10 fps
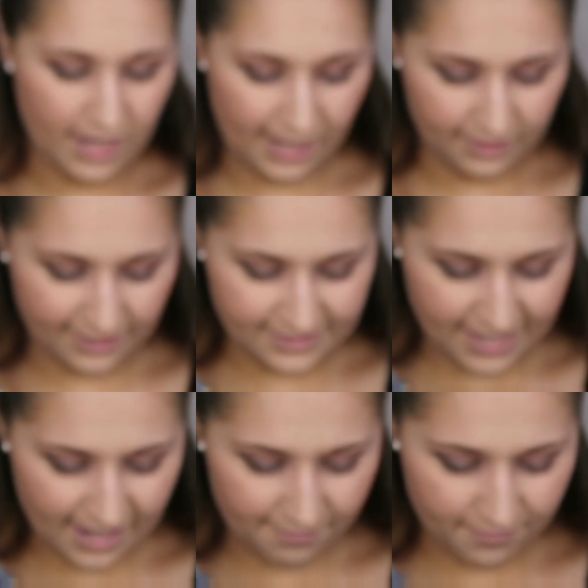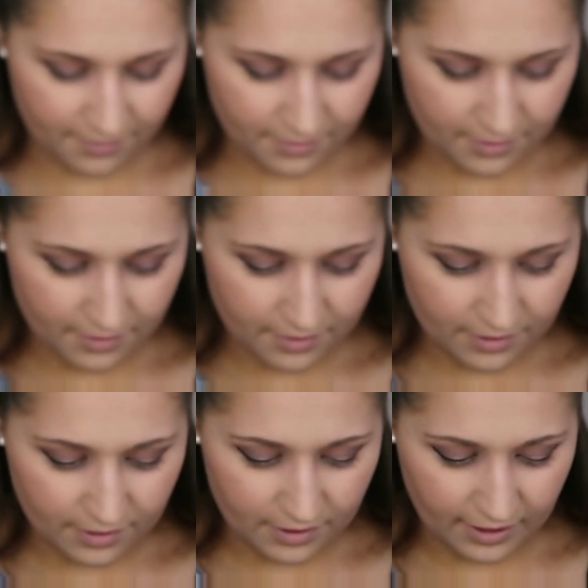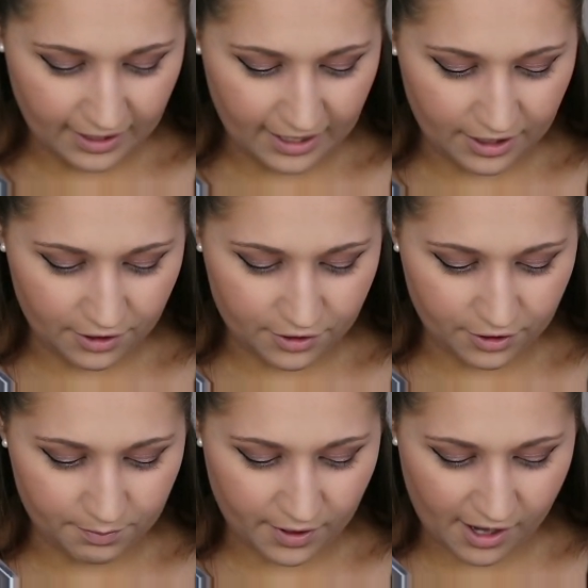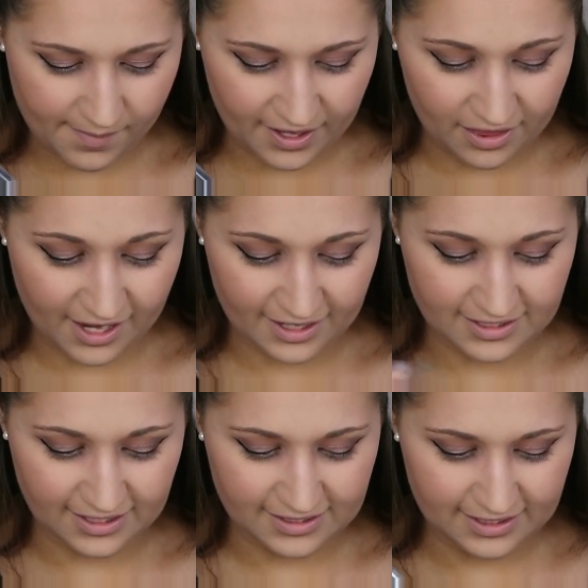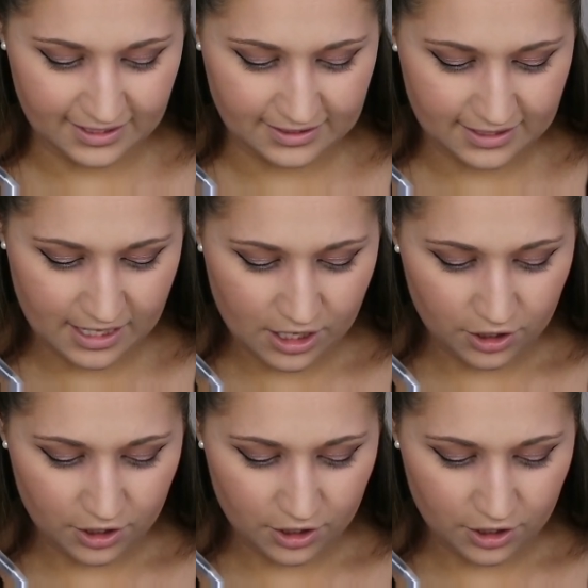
I like to have a good pomade that does this.